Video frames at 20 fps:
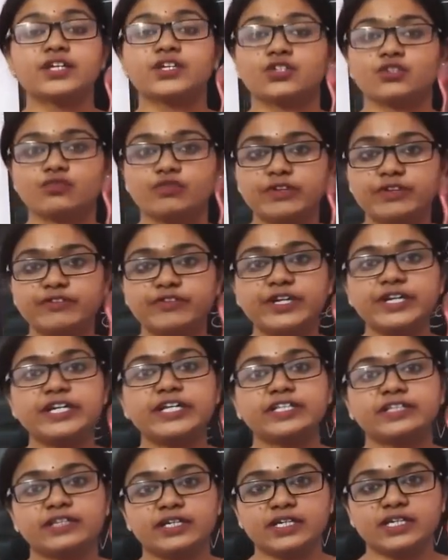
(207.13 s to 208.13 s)
You will read
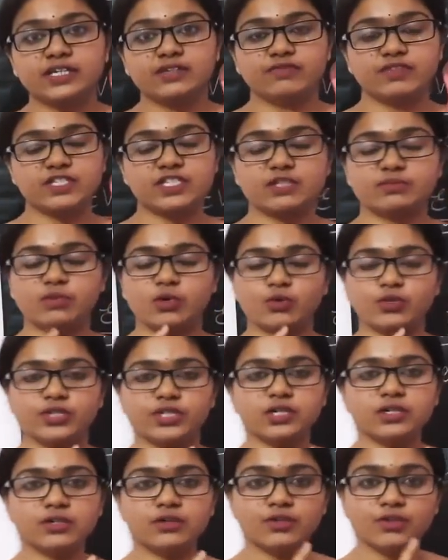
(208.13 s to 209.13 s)
in the EVS about
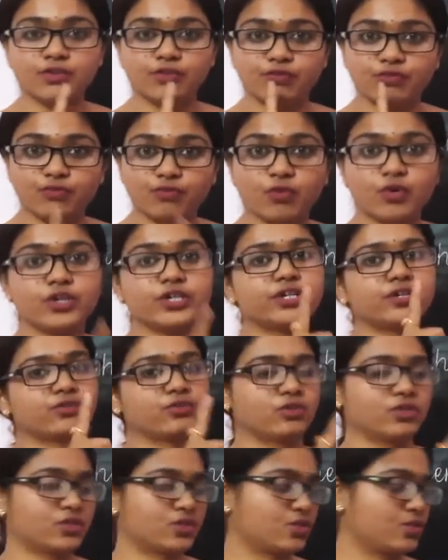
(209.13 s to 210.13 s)
the water
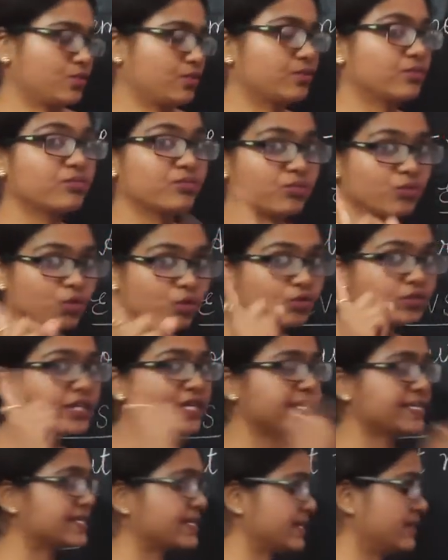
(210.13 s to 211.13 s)
also. More
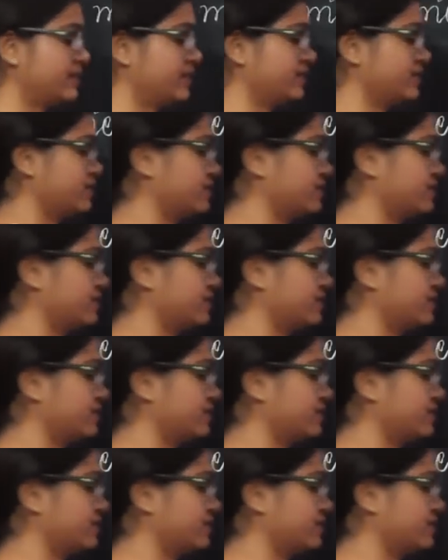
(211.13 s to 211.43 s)
things are there.